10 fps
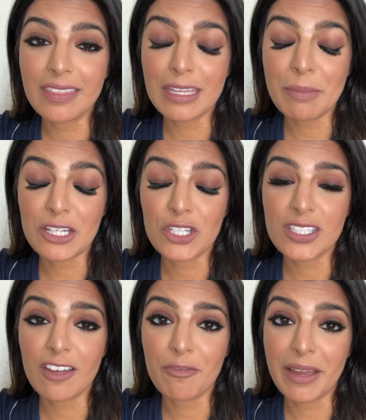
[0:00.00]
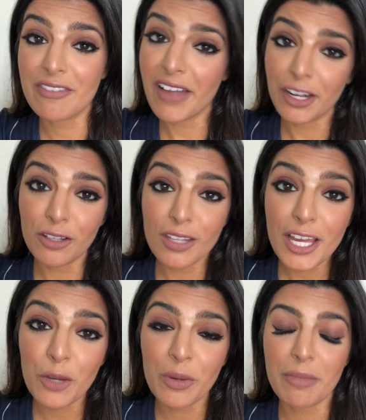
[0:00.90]
the pictures of my final
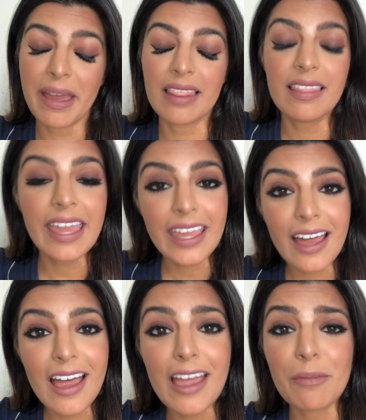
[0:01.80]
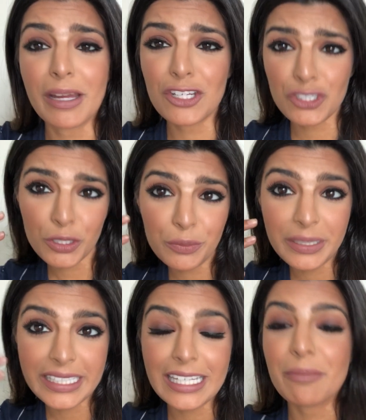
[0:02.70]
look with my lehenga and my
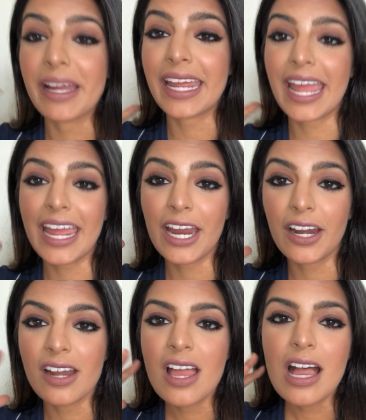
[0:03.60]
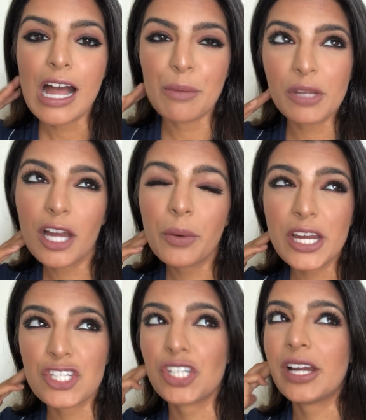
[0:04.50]
jewelry and my hair. I'm not
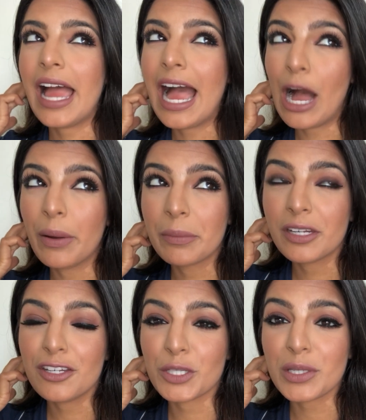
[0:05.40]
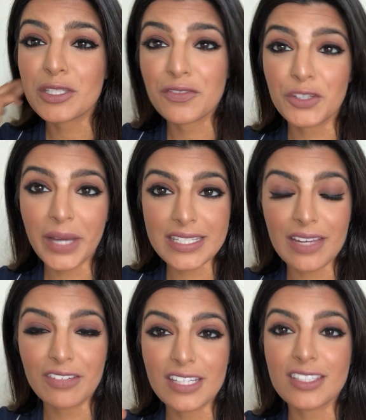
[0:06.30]
quite sure how I'm gonna do it, so if you guys
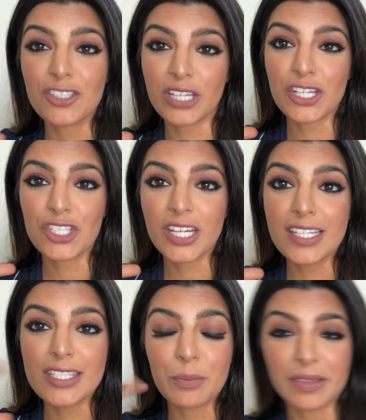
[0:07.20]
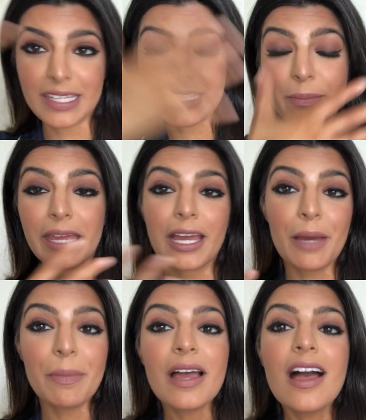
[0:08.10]
have any suggestions with this
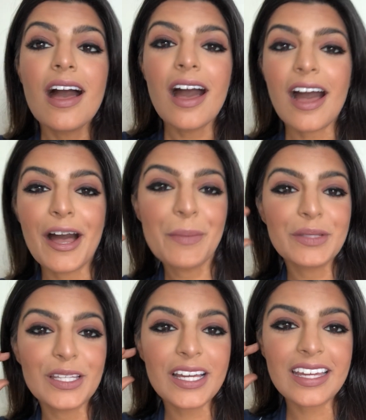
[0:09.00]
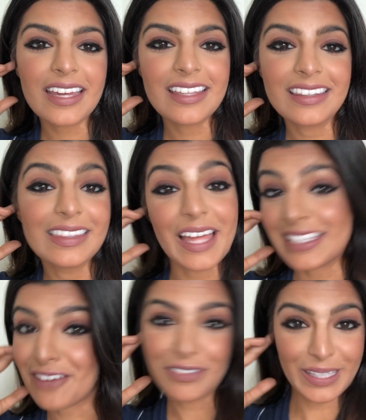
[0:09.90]
makeup
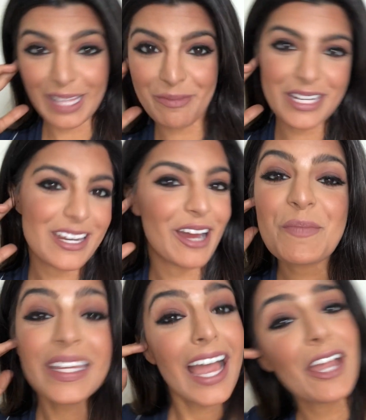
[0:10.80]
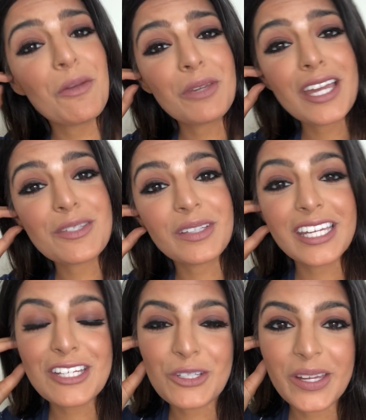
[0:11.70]
definitely let me know. But yeah, I hope you guys
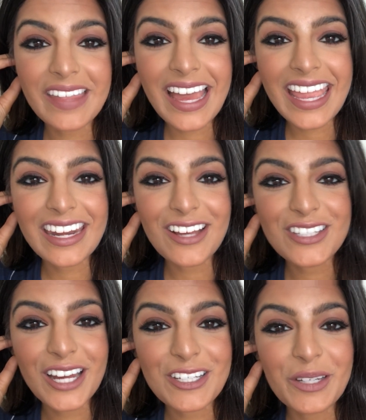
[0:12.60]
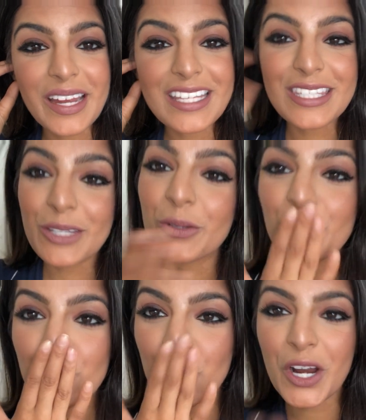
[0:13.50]
really enjoyed that, and I'll talk to you guys
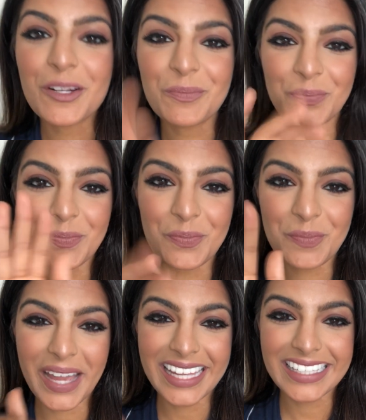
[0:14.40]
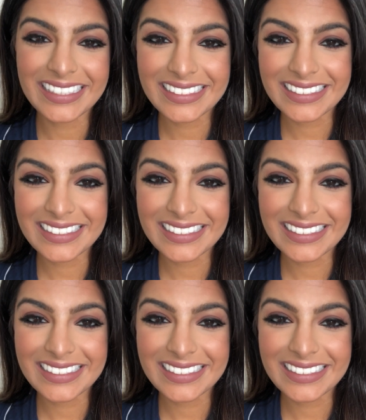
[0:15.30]
soon. Bye.